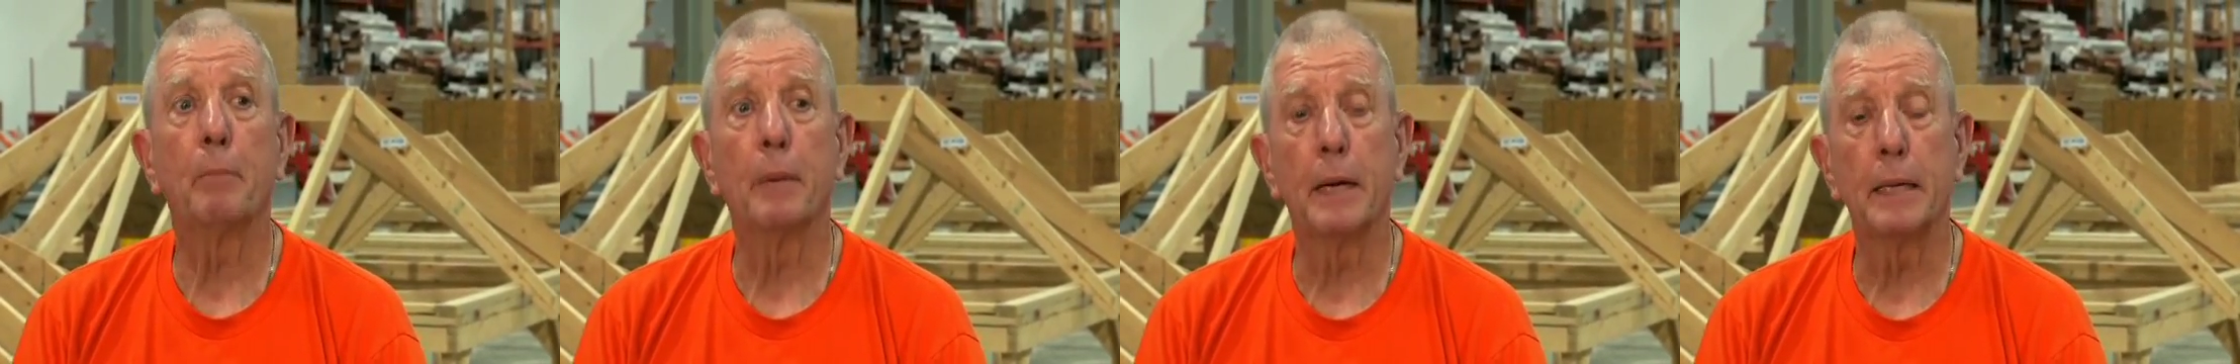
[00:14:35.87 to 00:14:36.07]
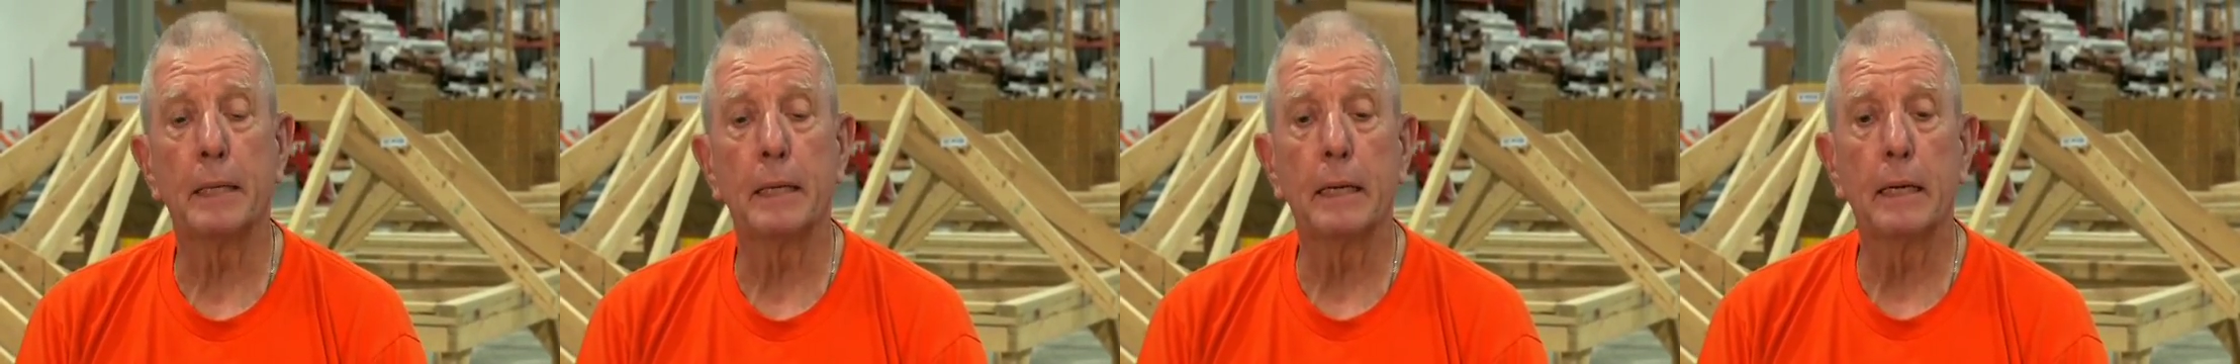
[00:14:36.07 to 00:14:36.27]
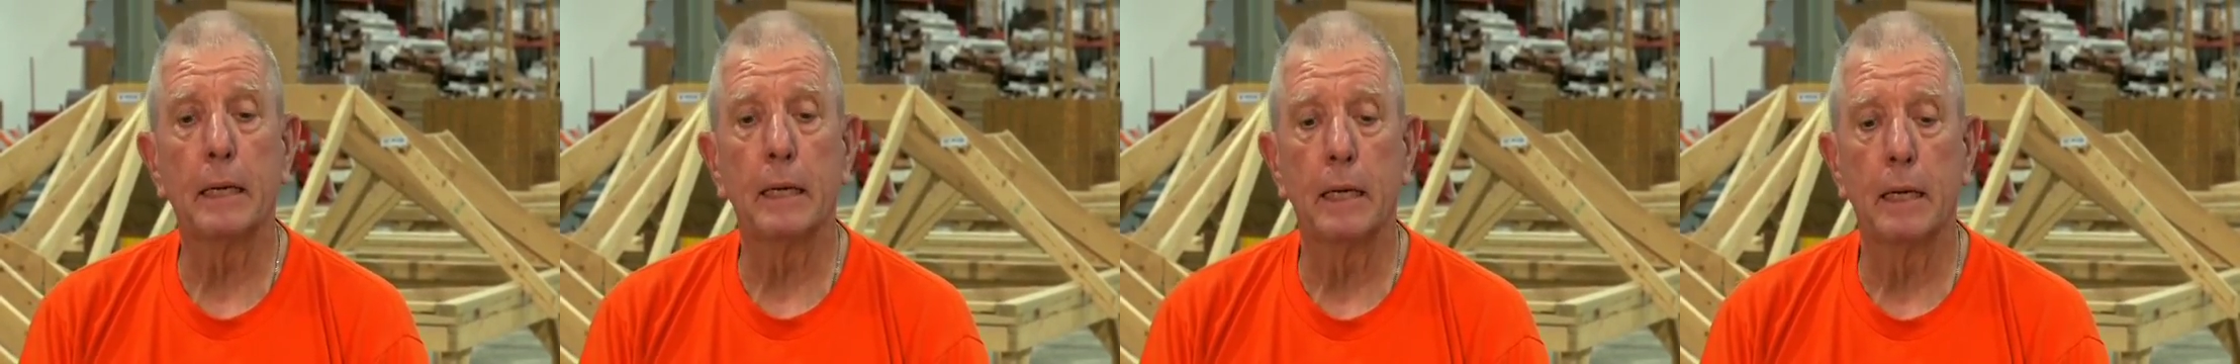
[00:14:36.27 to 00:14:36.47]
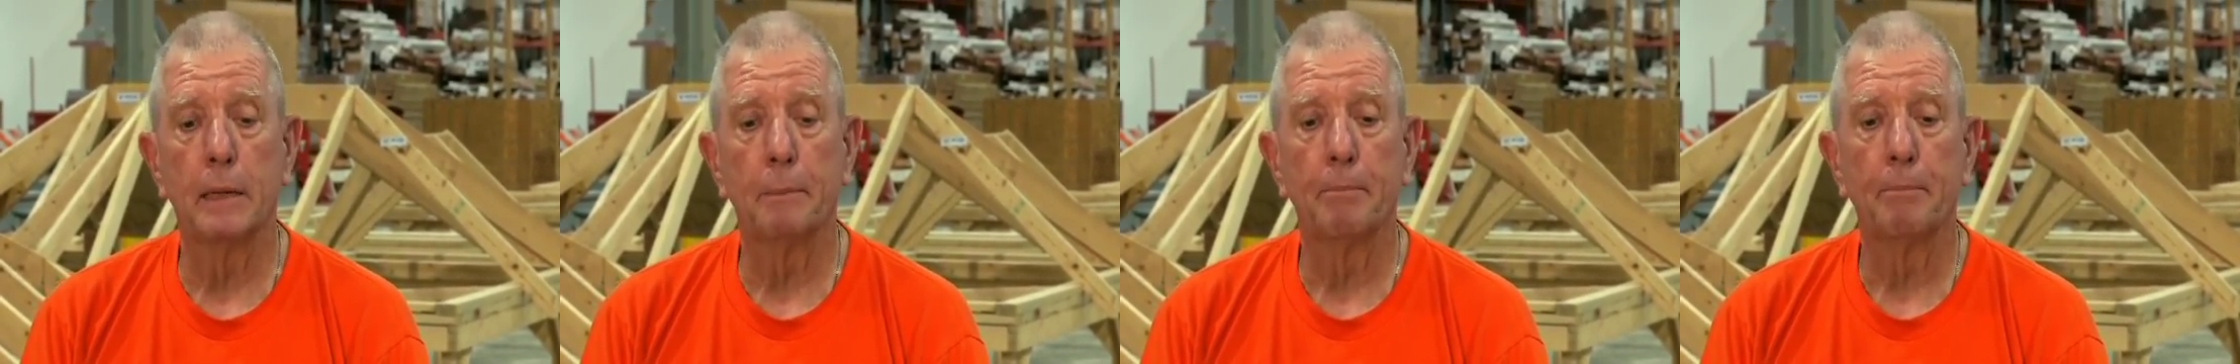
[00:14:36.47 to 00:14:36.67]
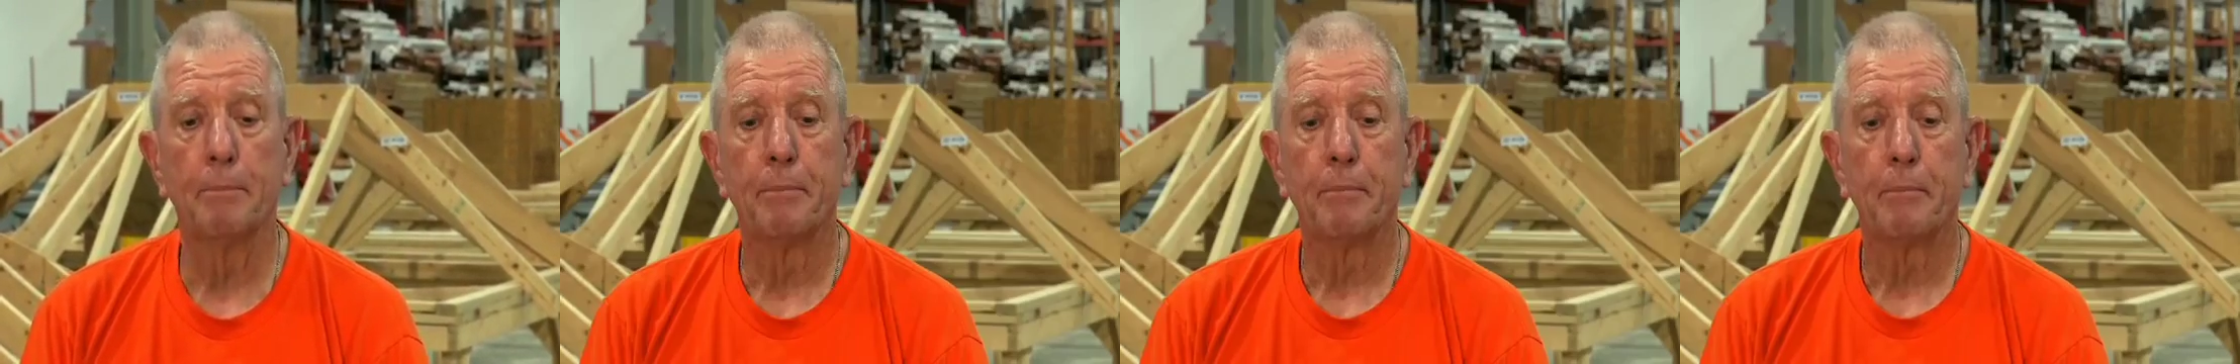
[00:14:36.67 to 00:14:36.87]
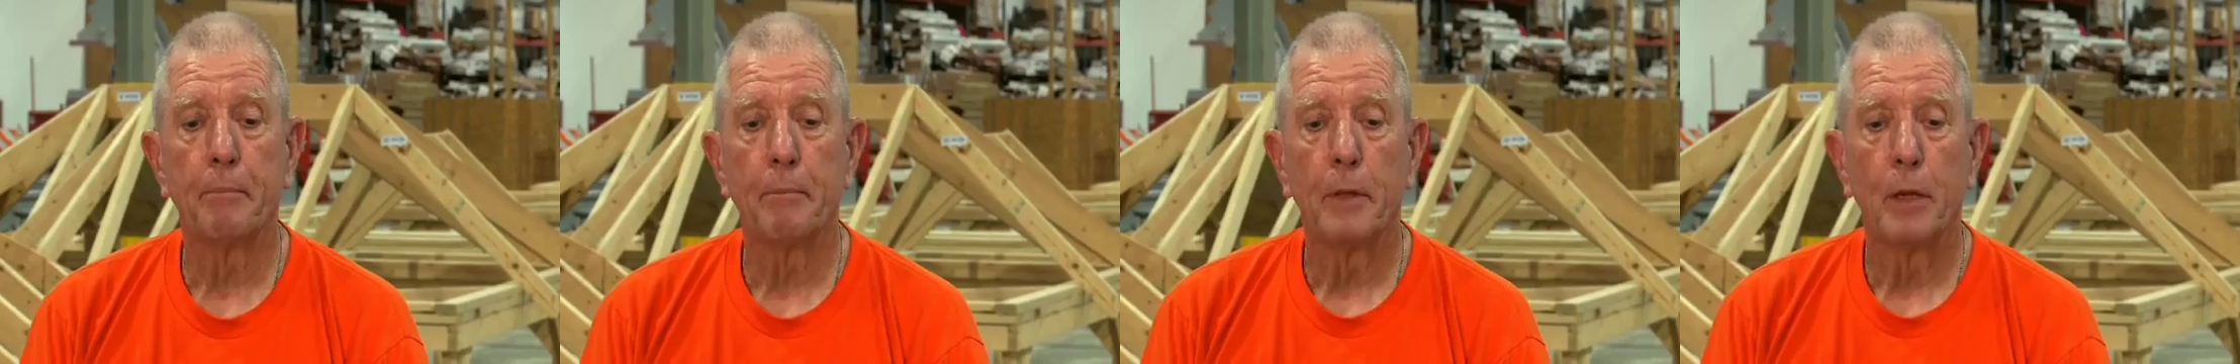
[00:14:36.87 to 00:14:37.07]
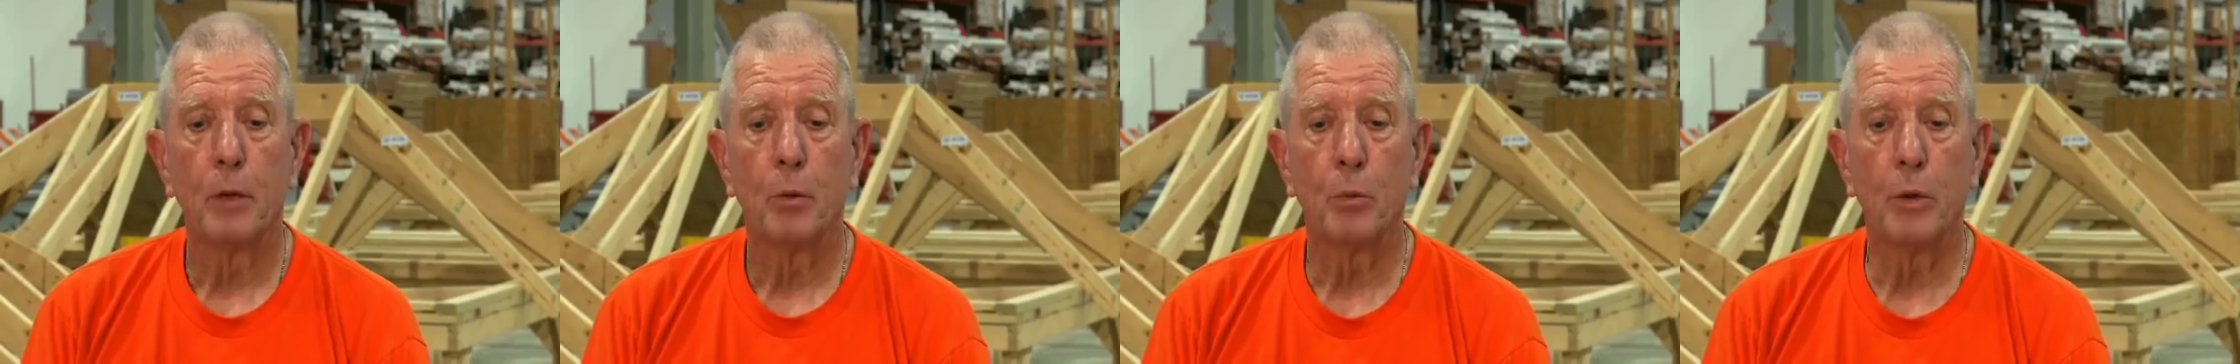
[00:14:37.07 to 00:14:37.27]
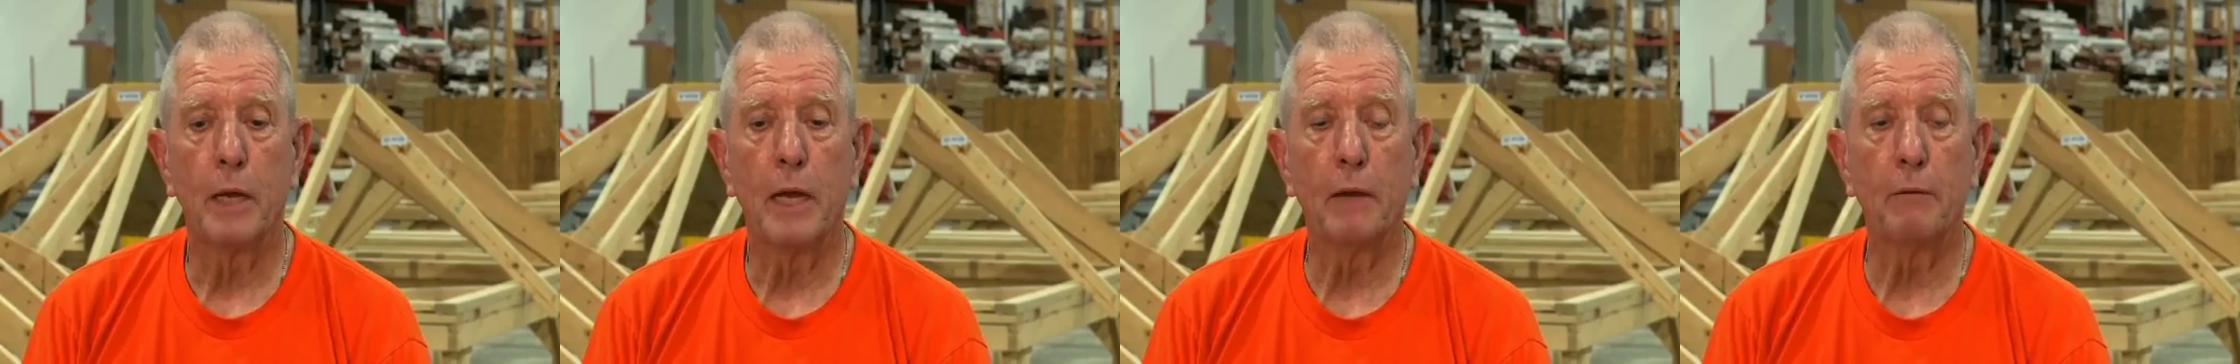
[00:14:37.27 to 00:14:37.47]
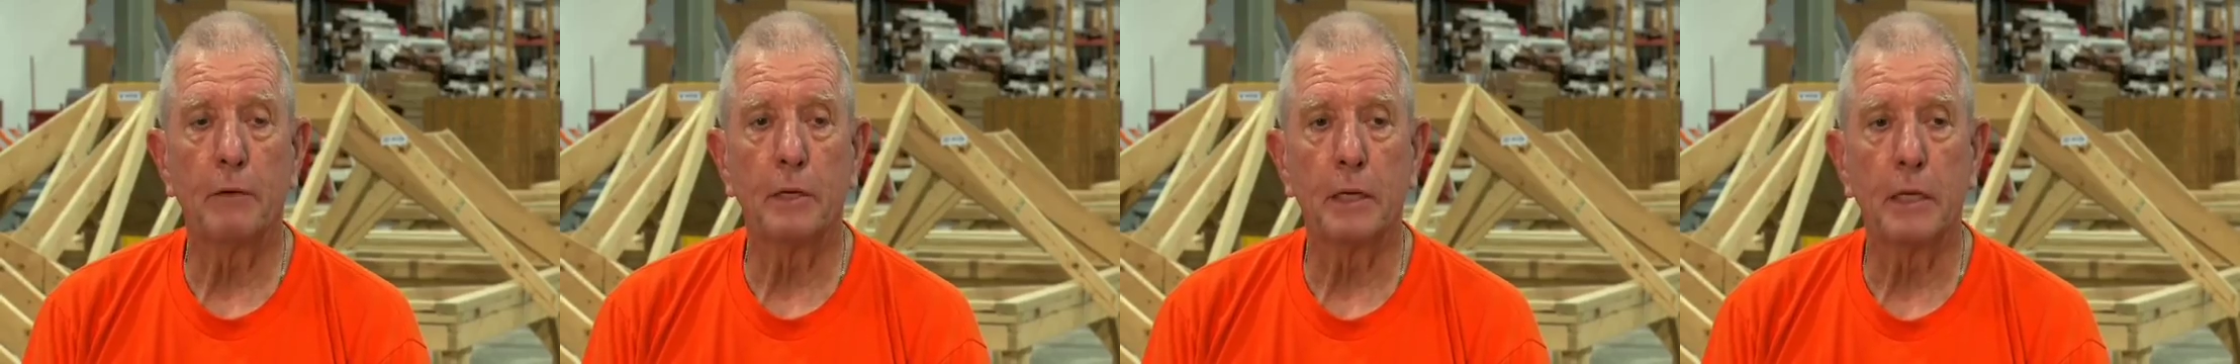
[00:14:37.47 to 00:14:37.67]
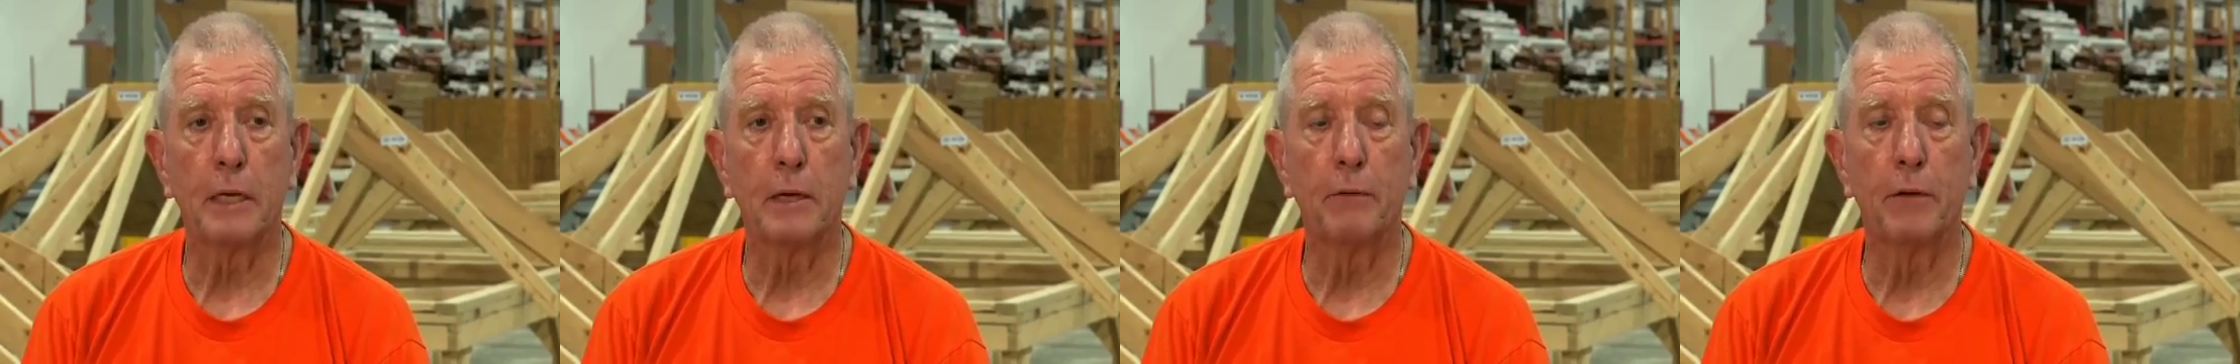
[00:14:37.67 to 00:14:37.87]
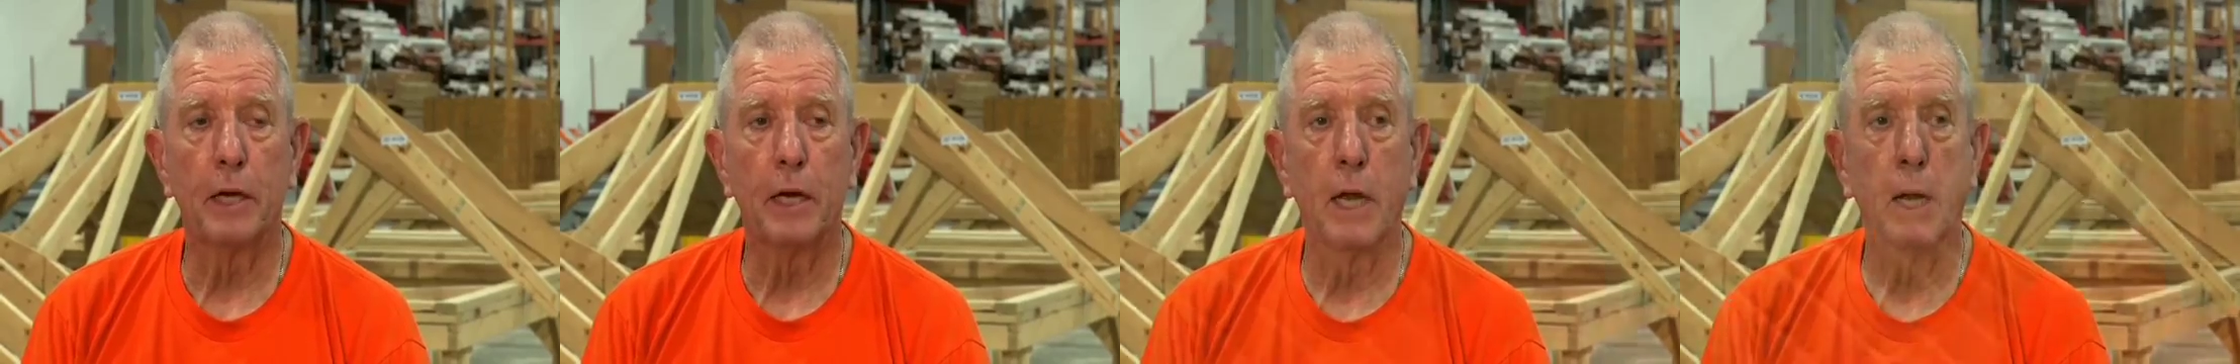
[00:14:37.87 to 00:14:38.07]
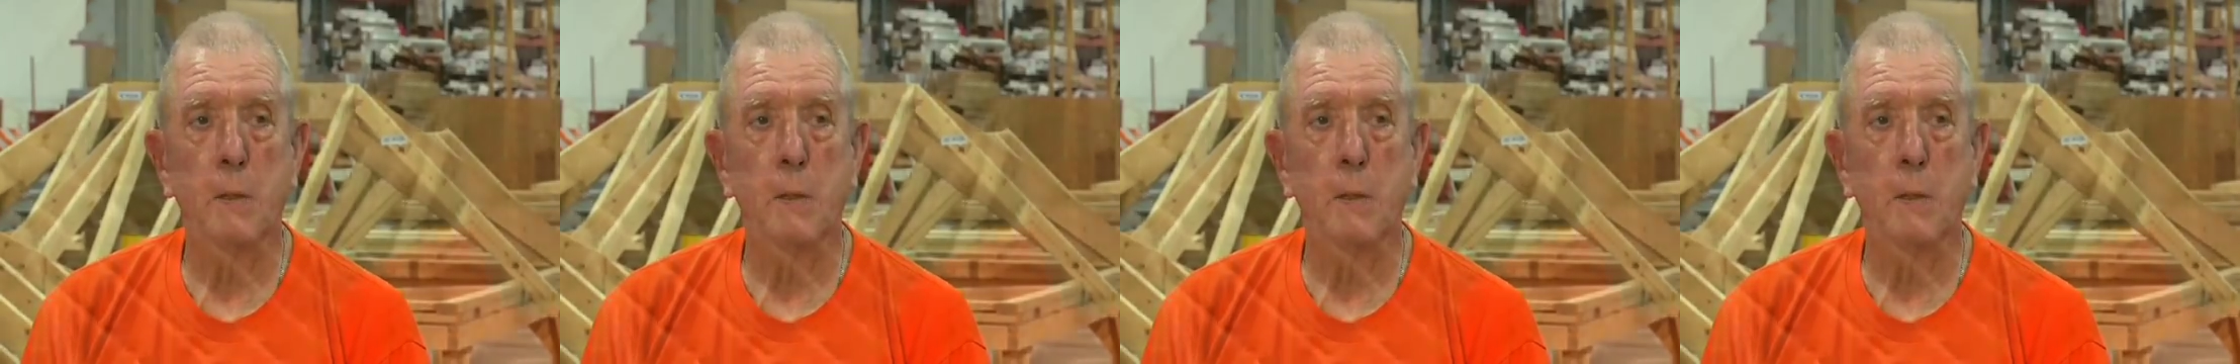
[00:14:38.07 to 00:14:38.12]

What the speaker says: but we haven't given